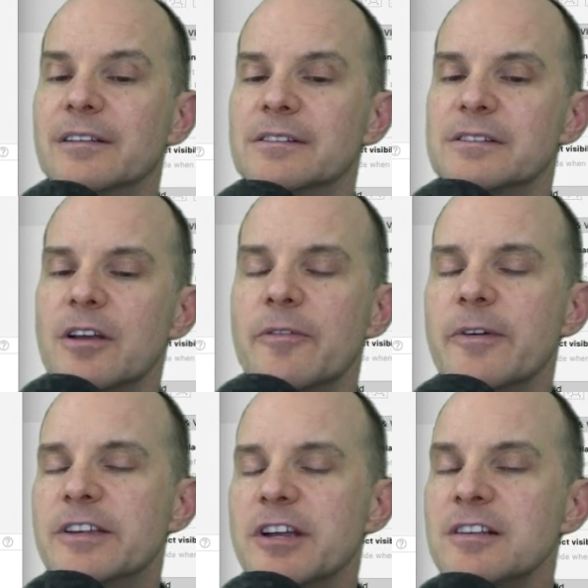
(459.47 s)
So if
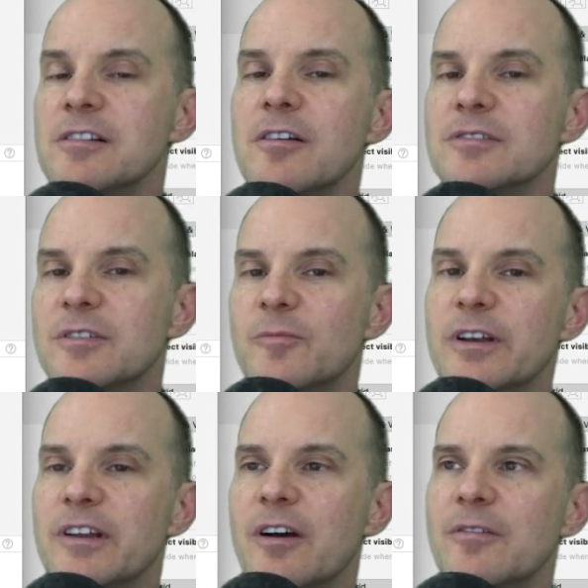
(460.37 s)
we just close the
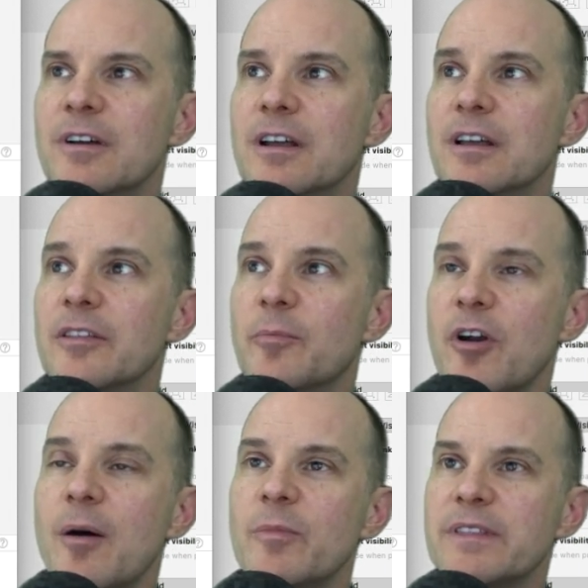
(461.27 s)
window, the
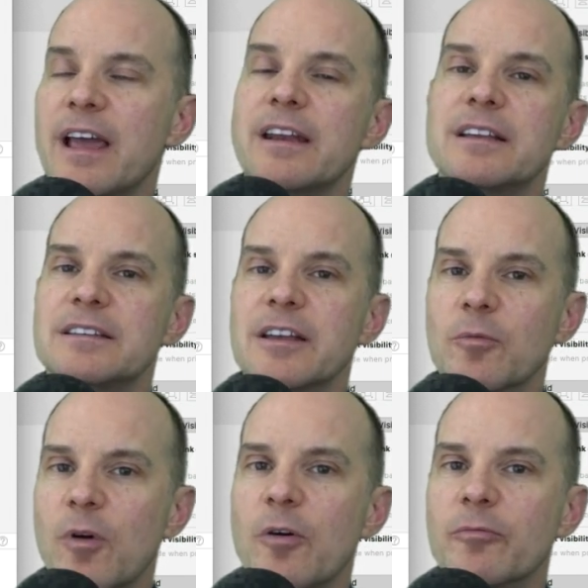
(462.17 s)
problem with that is it
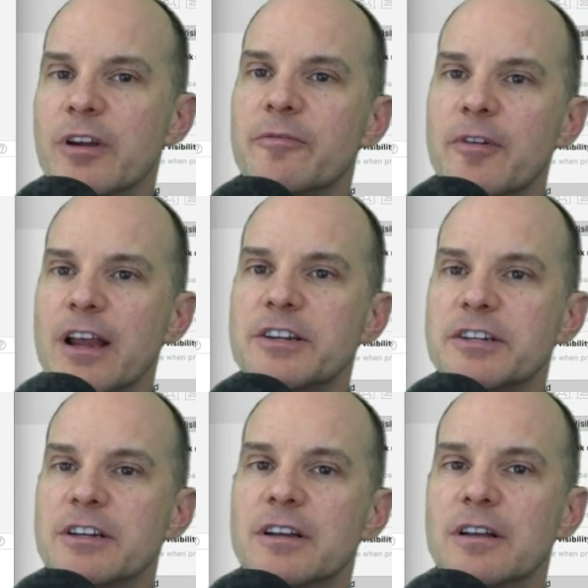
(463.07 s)
won't
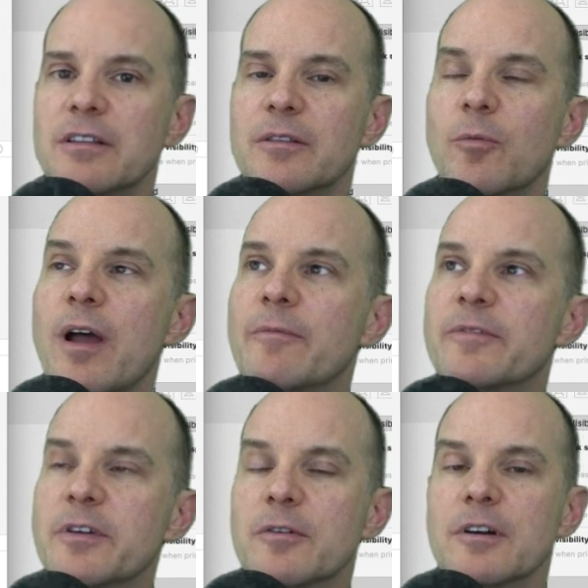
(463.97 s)
refresh the web
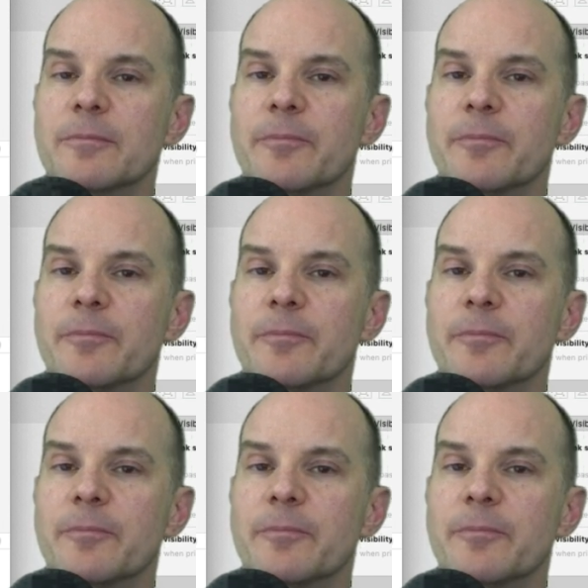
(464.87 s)
viewer.